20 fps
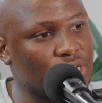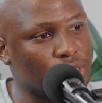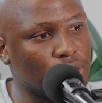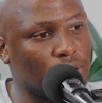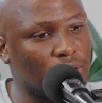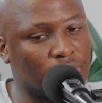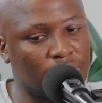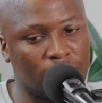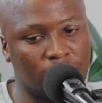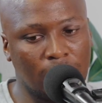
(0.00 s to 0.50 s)

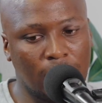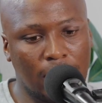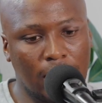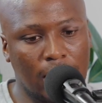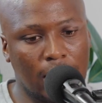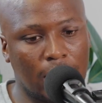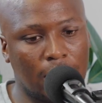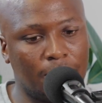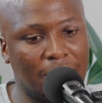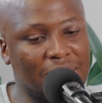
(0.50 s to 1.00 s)
of
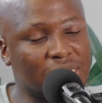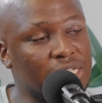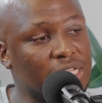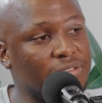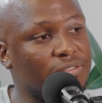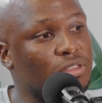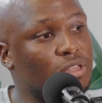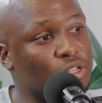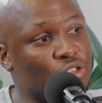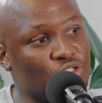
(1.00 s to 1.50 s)

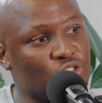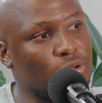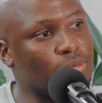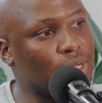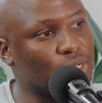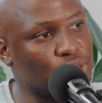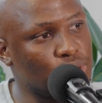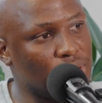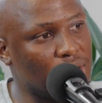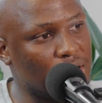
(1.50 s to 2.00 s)
achieving the dream
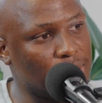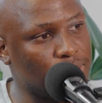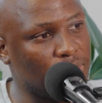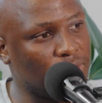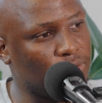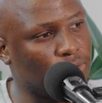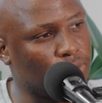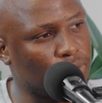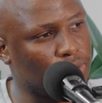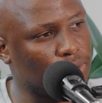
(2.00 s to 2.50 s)
that you had
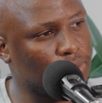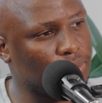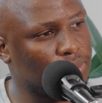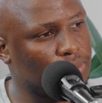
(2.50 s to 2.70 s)
before you?